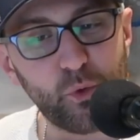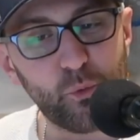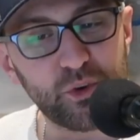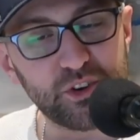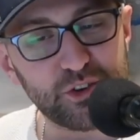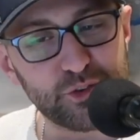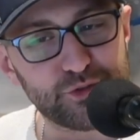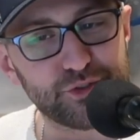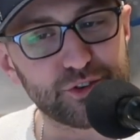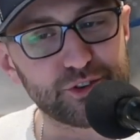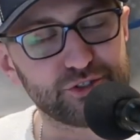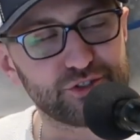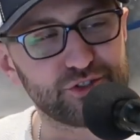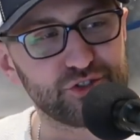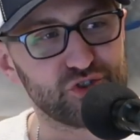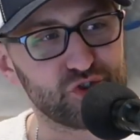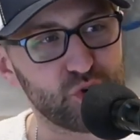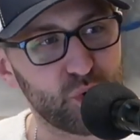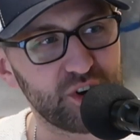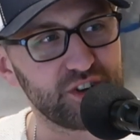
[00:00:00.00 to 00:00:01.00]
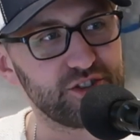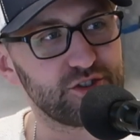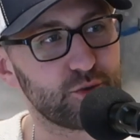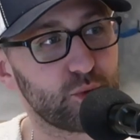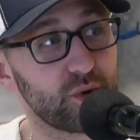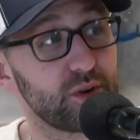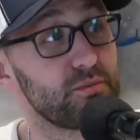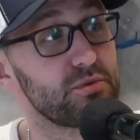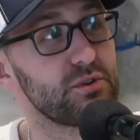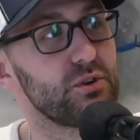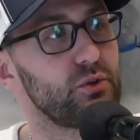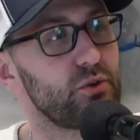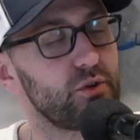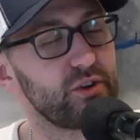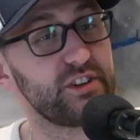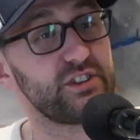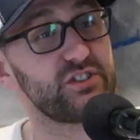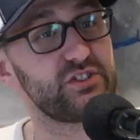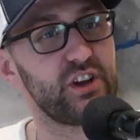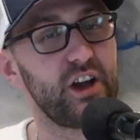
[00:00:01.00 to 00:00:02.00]
you first joined your
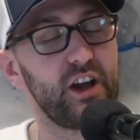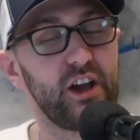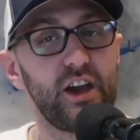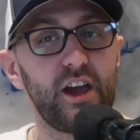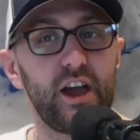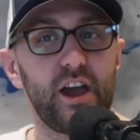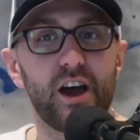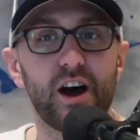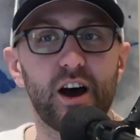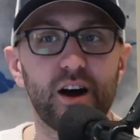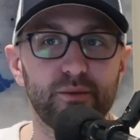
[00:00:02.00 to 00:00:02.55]
brokerage,